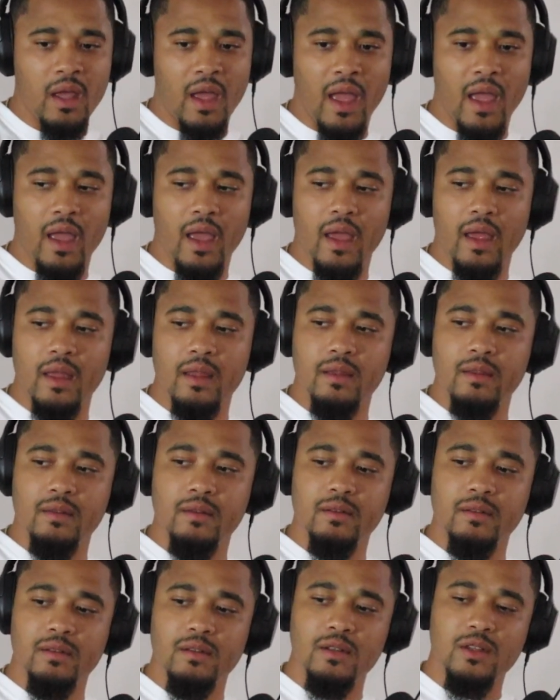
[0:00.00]

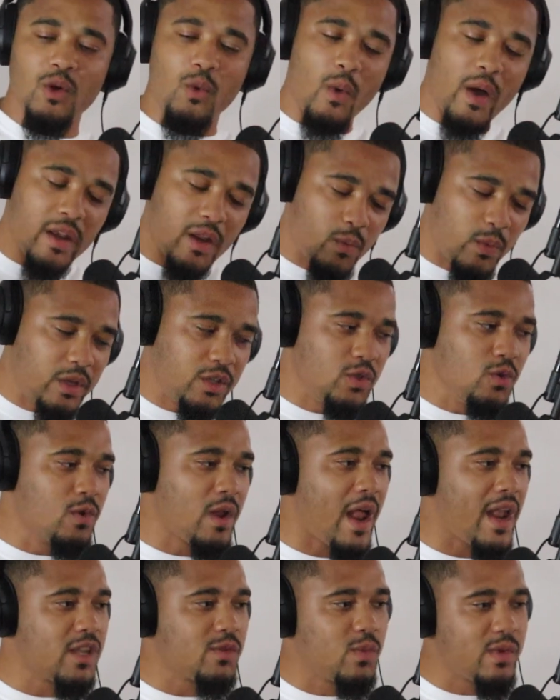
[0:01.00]
And the way that we do
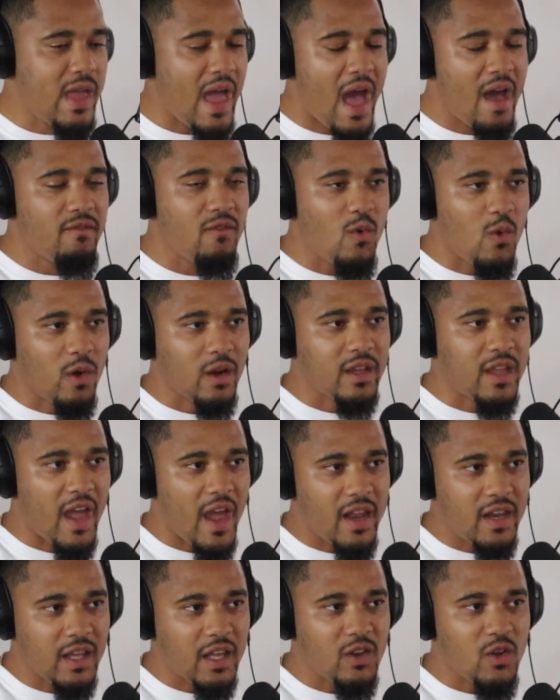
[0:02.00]
that is we have
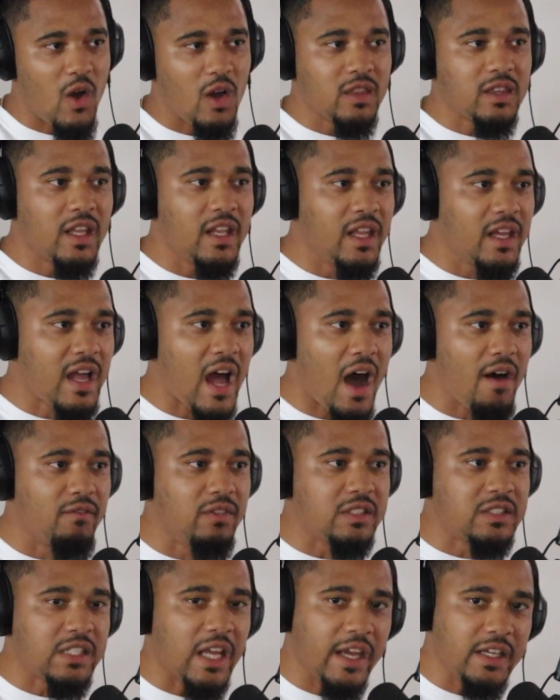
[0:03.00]
organic and authentic
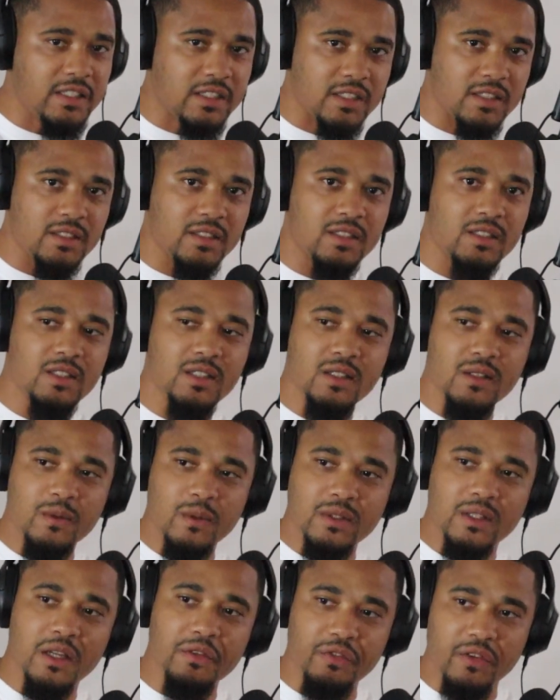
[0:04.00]
conversations
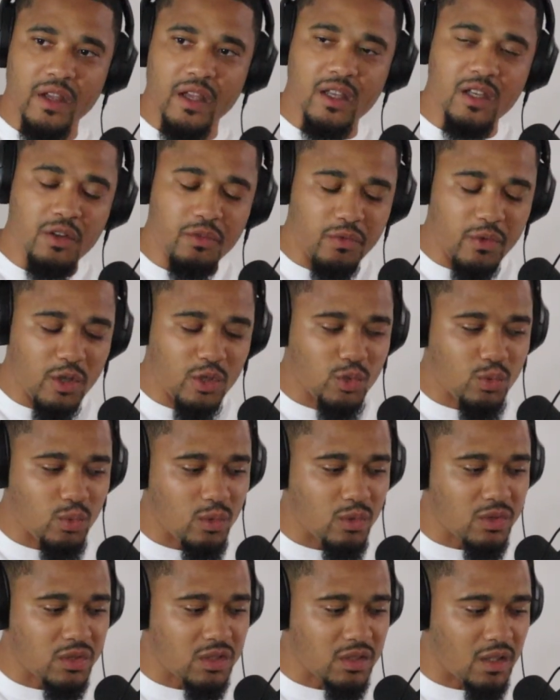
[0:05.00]
with different
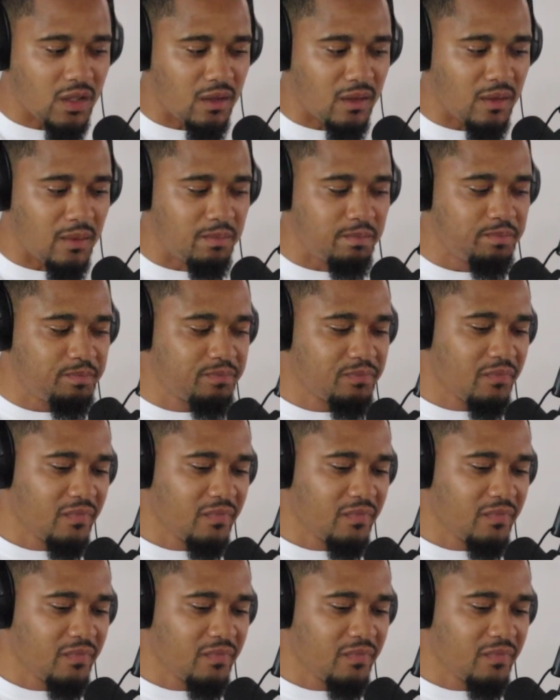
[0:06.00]
individuals. Um,